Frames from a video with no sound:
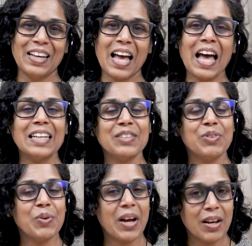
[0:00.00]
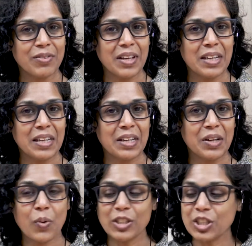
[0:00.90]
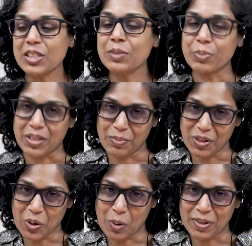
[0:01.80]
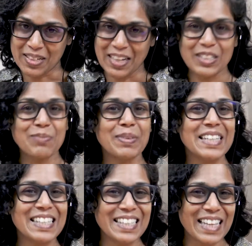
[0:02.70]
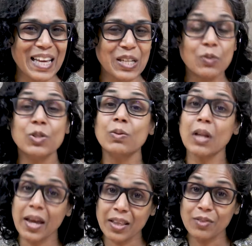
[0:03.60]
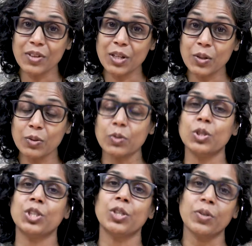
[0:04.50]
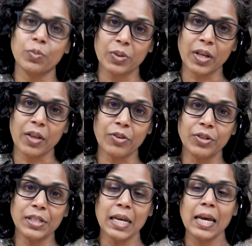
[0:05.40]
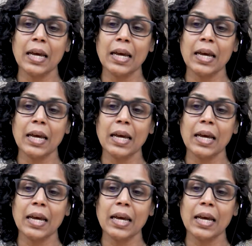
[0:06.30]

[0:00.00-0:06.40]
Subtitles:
And if you have any questions, put them in the comment section, please and thank you. Do like the video, do share it with others.